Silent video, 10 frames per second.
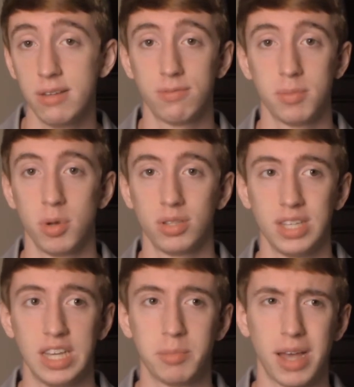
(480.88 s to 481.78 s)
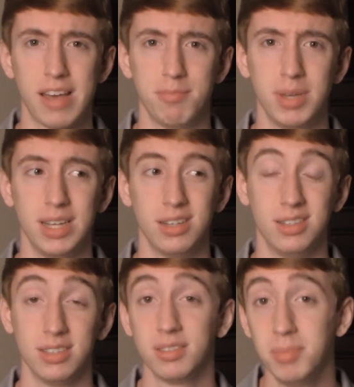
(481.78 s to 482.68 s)
football team have been
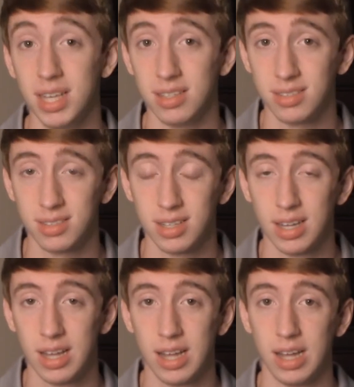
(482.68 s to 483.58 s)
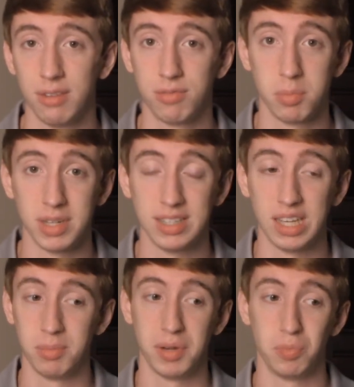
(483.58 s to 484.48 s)
dismissed from the
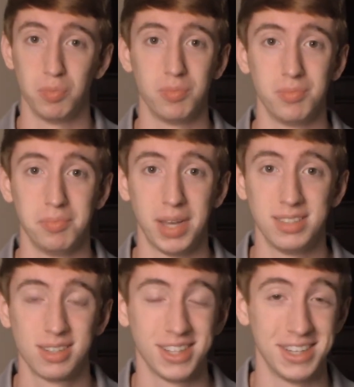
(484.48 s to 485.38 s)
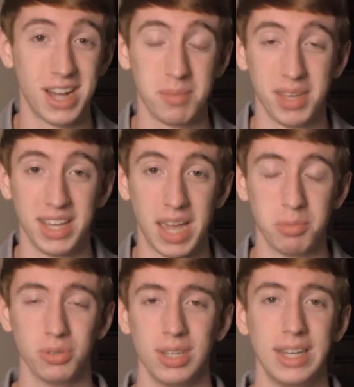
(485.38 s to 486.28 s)
team and basically not being
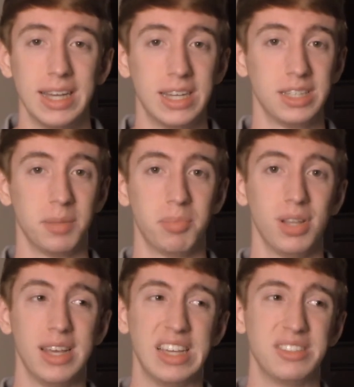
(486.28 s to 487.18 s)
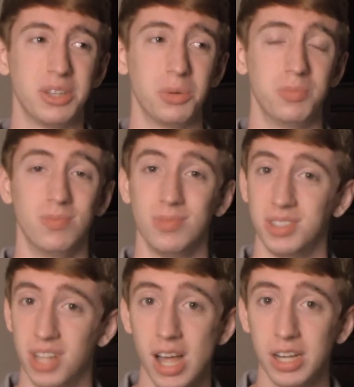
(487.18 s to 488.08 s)
able to play. So
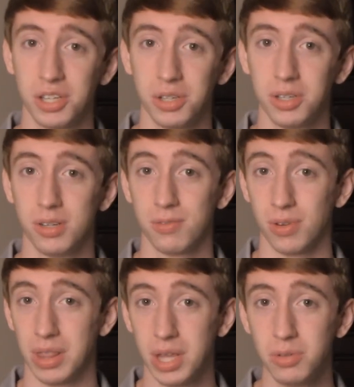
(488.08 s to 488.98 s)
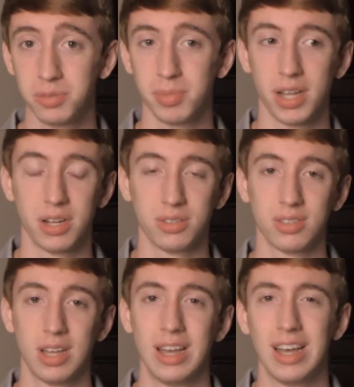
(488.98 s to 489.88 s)
not good for those
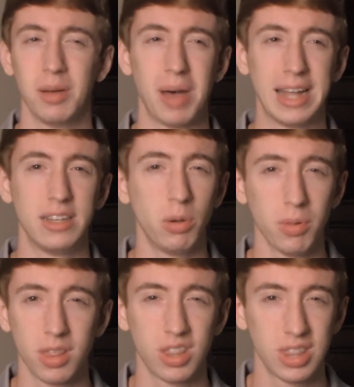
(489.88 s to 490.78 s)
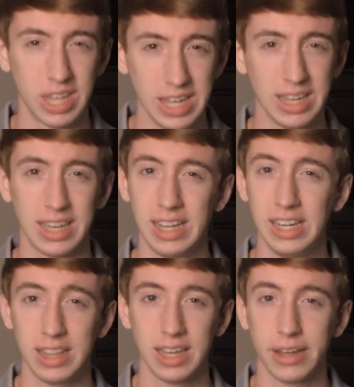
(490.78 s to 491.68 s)
players. I don't think
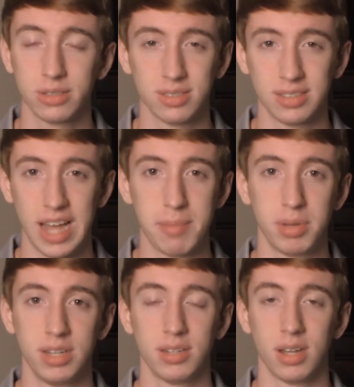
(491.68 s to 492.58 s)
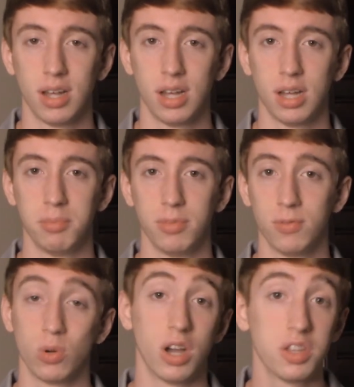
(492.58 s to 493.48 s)
anything else has happened
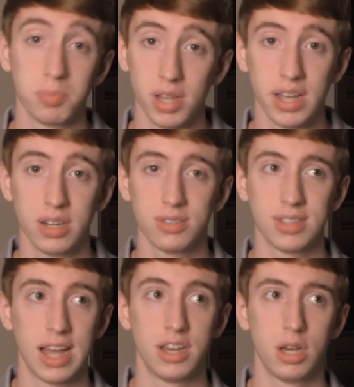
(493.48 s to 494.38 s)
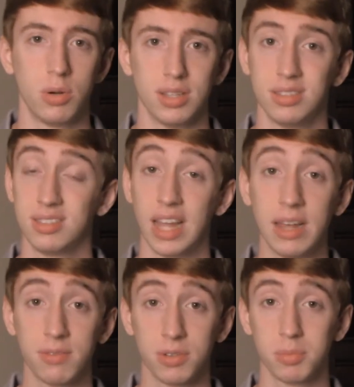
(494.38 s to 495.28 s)
for other players. I know a
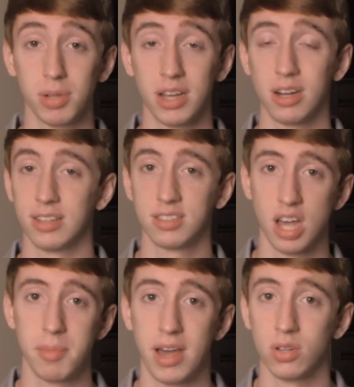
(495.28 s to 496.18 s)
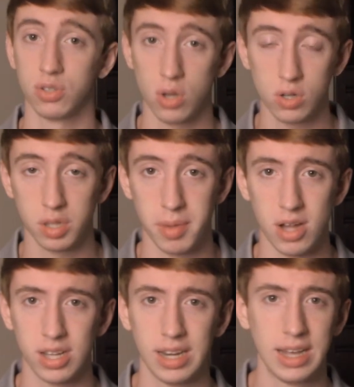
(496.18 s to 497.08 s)
Stanford player has come out and talked
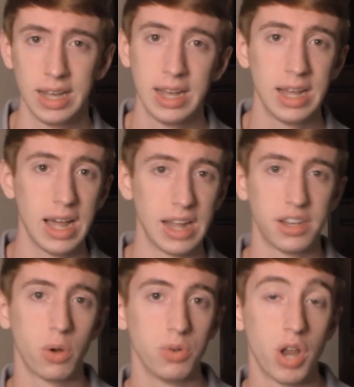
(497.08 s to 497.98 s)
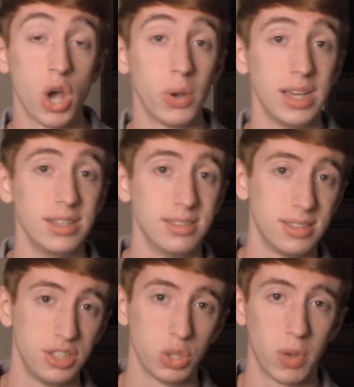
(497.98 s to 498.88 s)
about it. I don't know his
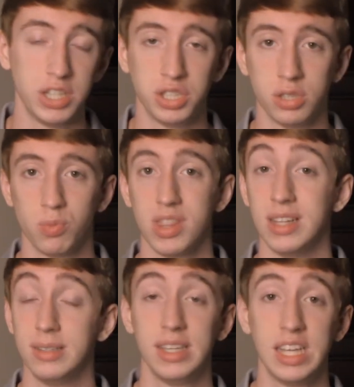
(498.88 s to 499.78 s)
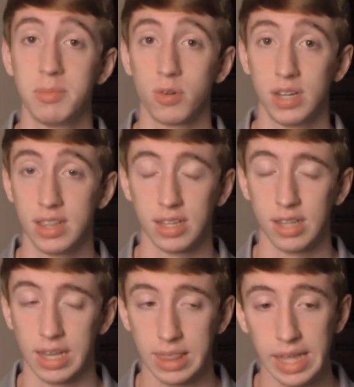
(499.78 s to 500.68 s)
situation with the team or anything
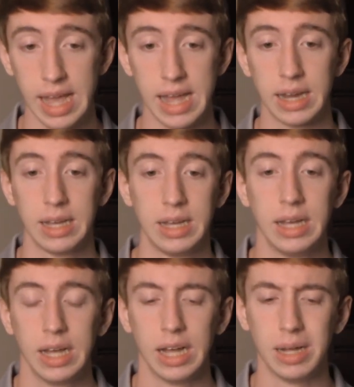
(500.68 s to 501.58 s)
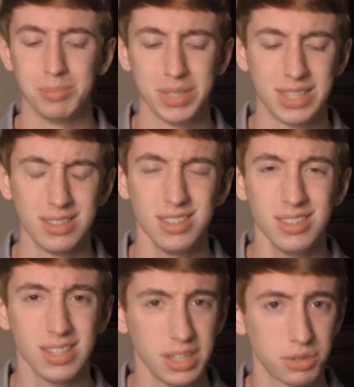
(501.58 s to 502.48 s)
like that. But this
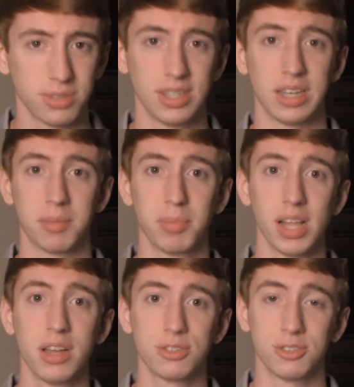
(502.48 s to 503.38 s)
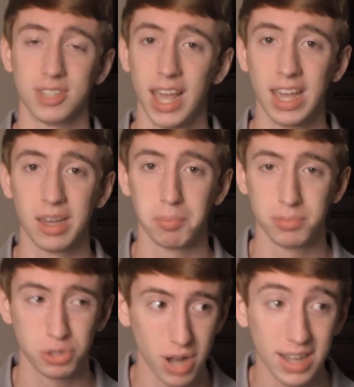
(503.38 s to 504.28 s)
is interesting. Players are
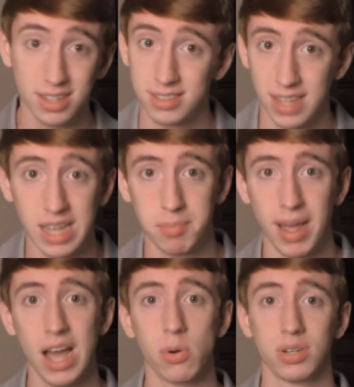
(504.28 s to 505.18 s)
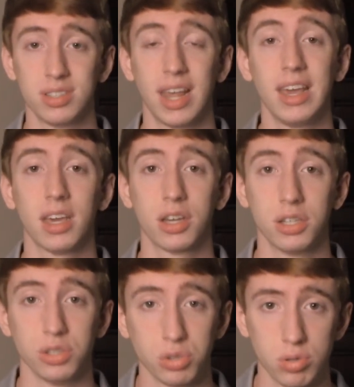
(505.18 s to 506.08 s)
trying to take power, take
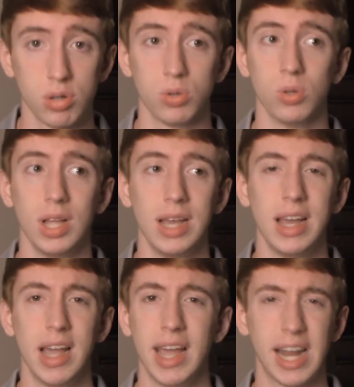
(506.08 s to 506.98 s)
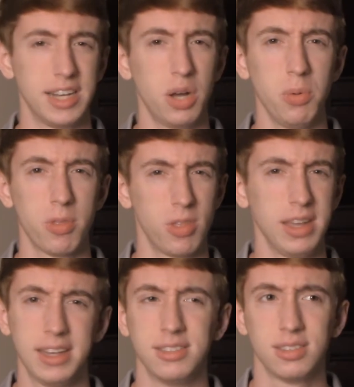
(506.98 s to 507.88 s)
control, and I don't
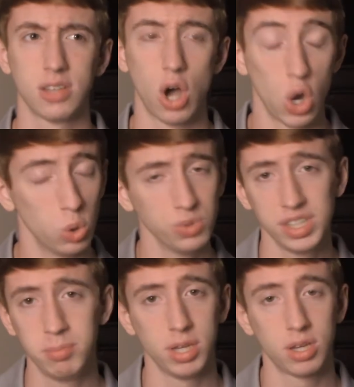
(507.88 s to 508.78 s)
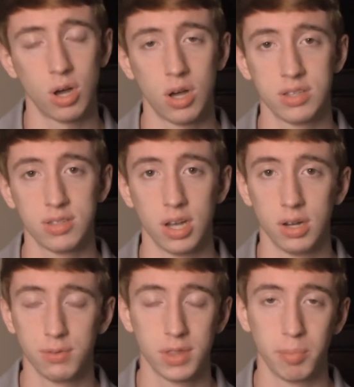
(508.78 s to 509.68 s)
think it's only because
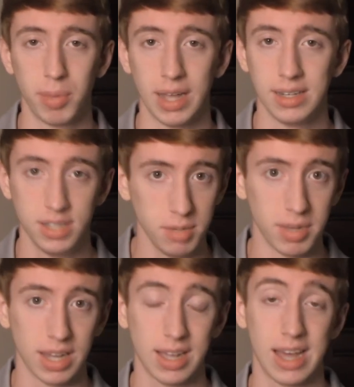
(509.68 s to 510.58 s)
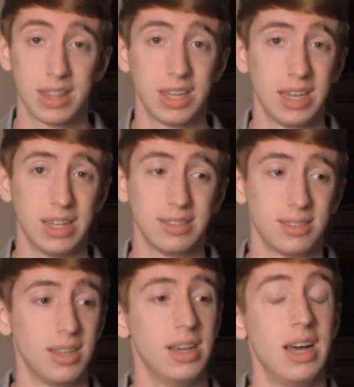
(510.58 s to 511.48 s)
of the pandemic. I think
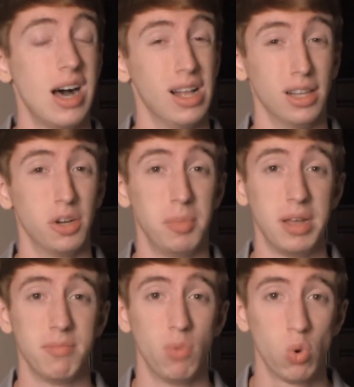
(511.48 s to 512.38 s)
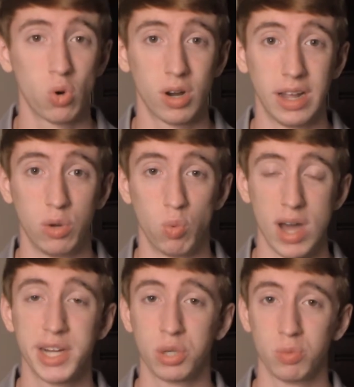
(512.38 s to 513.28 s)
it's a little bit more and
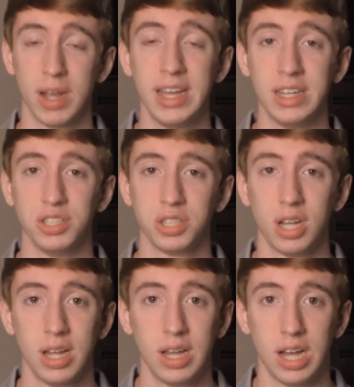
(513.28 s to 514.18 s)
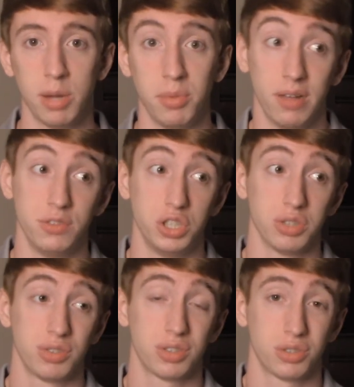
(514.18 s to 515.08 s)
wider range of
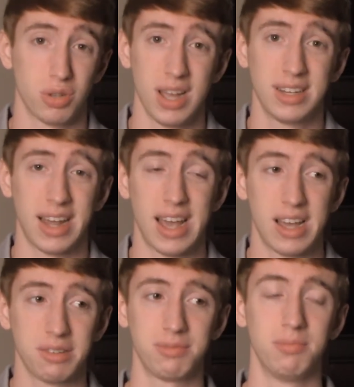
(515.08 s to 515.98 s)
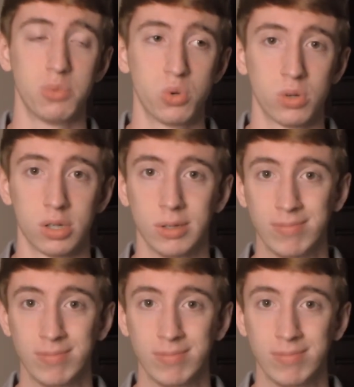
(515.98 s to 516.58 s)
just trying to have more